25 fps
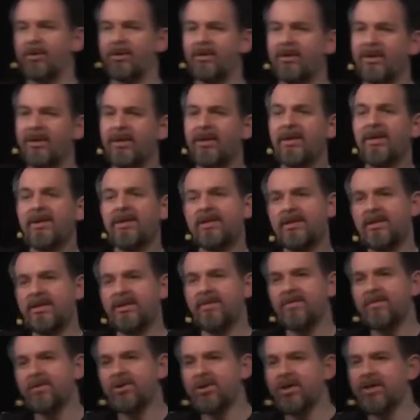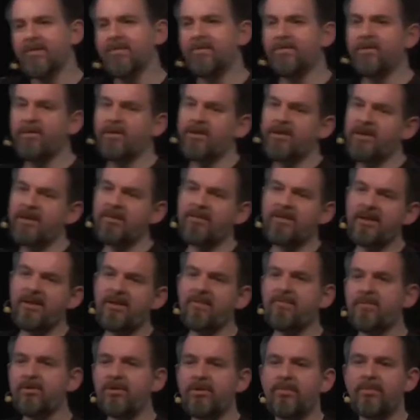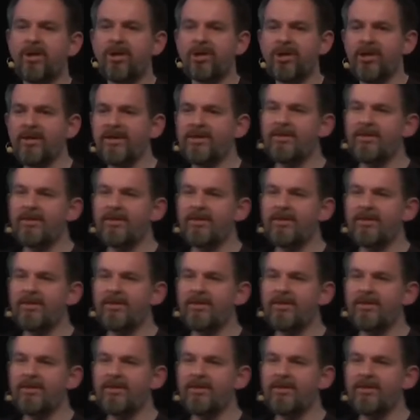have also talked about the sharpness and depth.